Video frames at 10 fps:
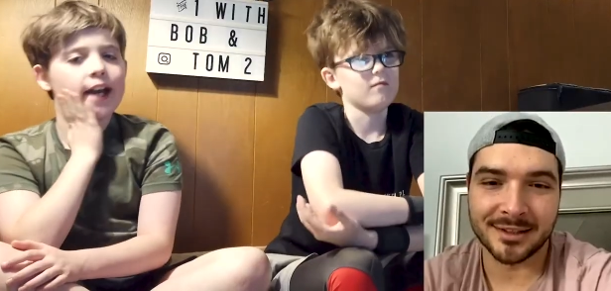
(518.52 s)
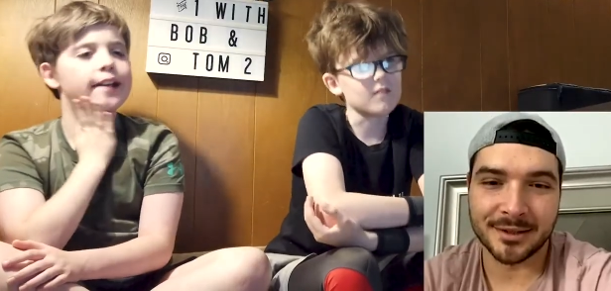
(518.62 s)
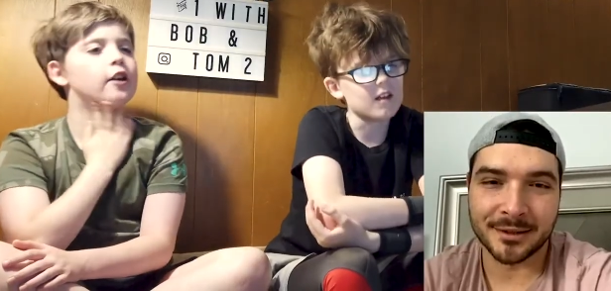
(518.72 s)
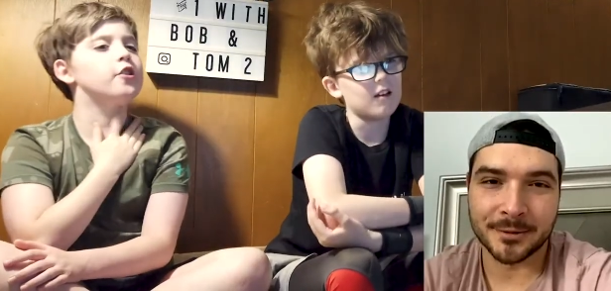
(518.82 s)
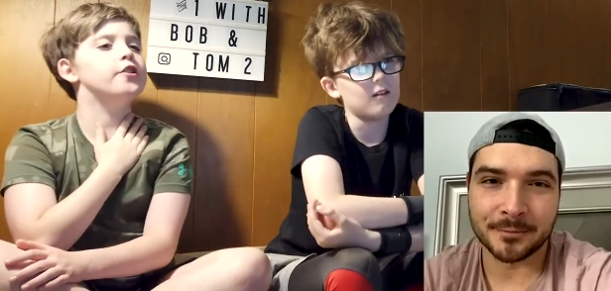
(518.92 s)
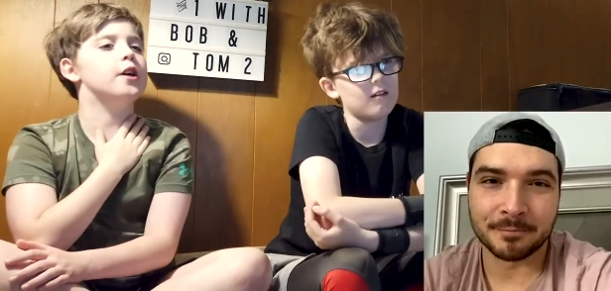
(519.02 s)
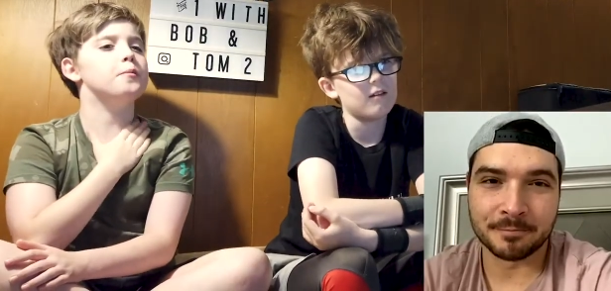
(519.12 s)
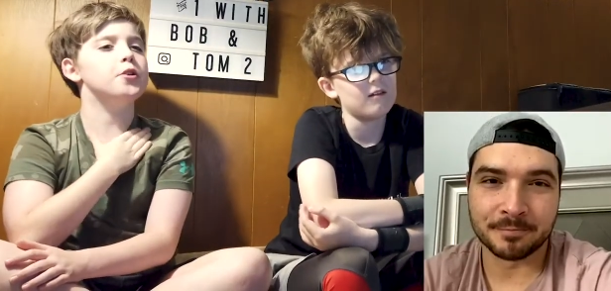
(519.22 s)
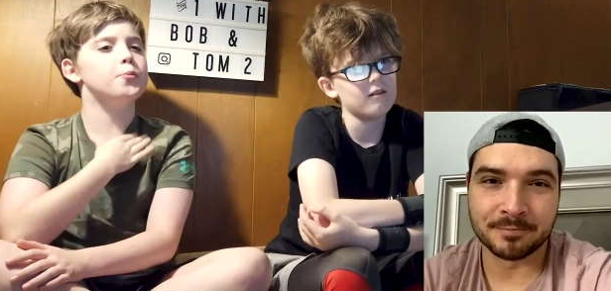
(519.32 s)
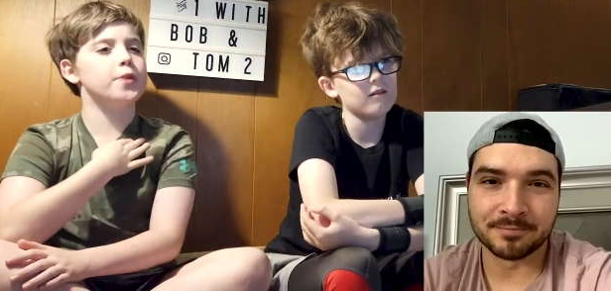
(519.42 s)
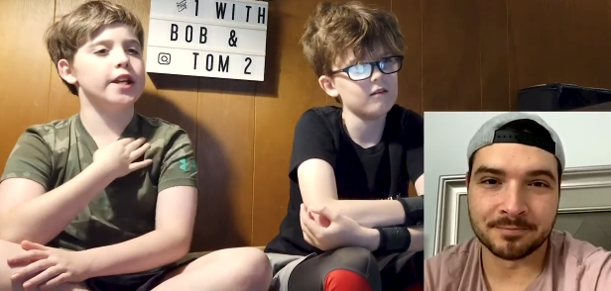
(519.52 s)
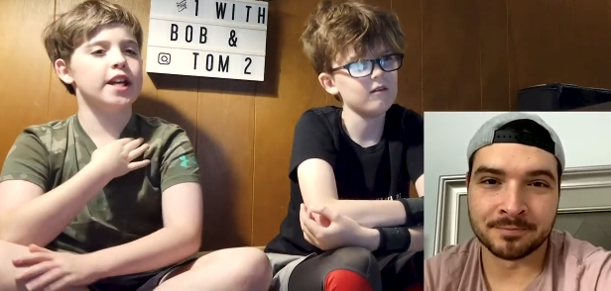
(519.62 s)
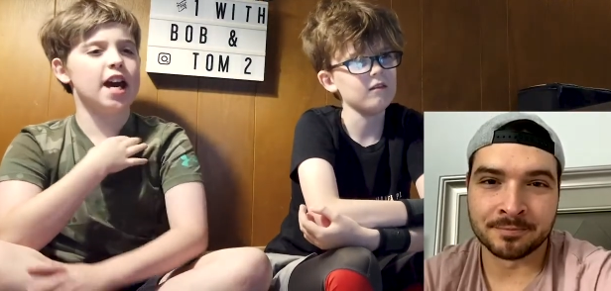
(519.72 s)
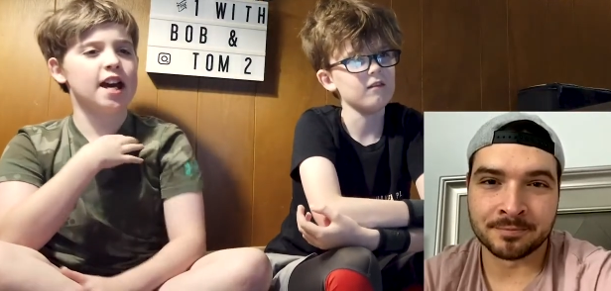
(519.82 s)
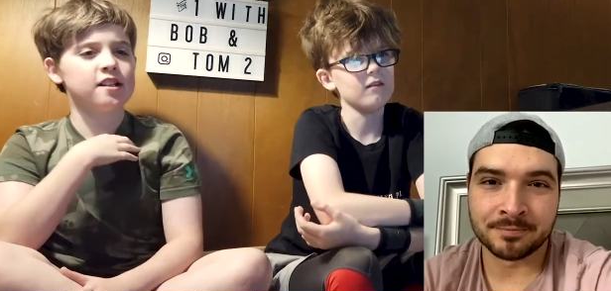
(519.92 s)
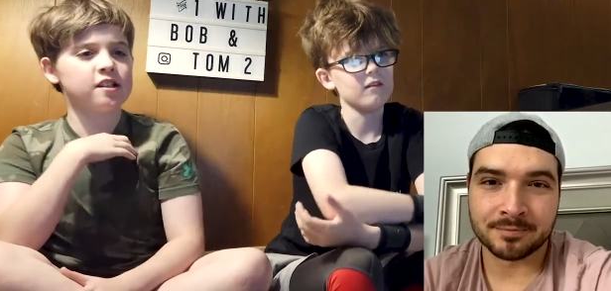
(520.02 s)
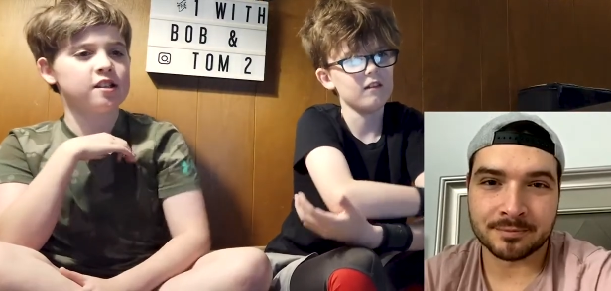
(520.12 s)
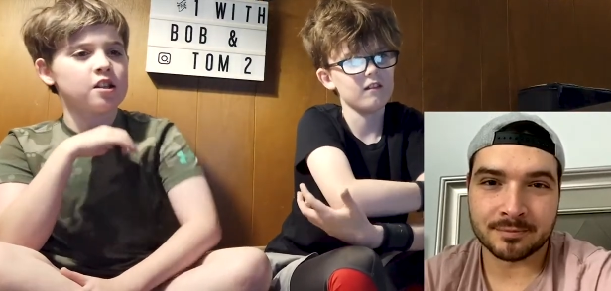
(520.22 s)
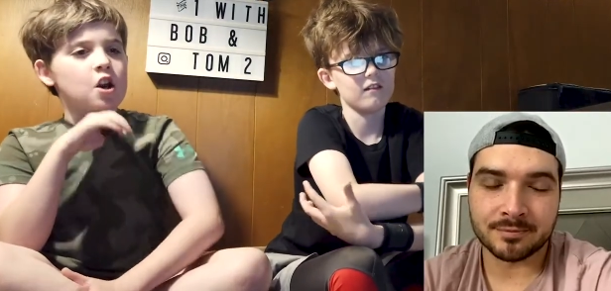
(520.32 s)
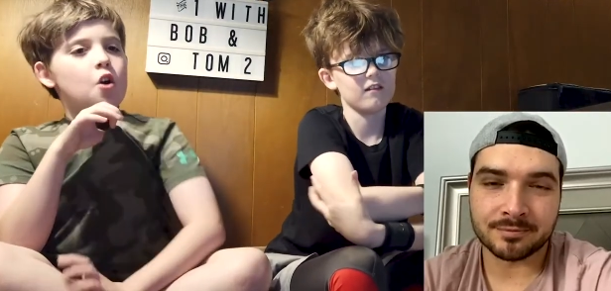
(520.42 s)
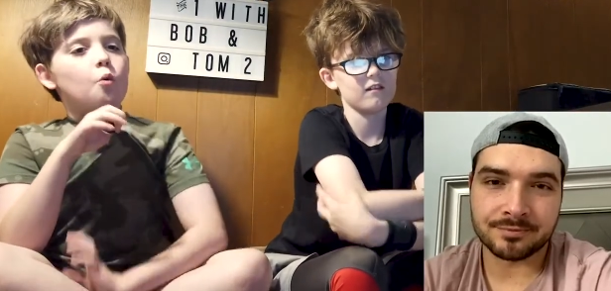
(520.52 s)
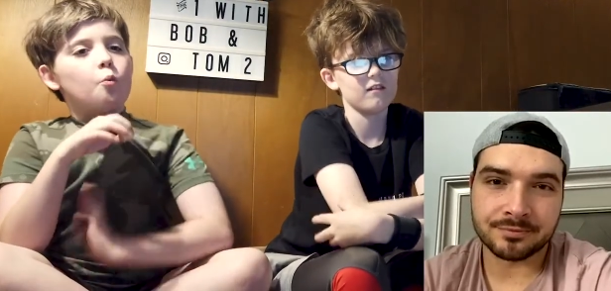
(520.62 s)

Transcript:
Speaker 1: A R W P asks,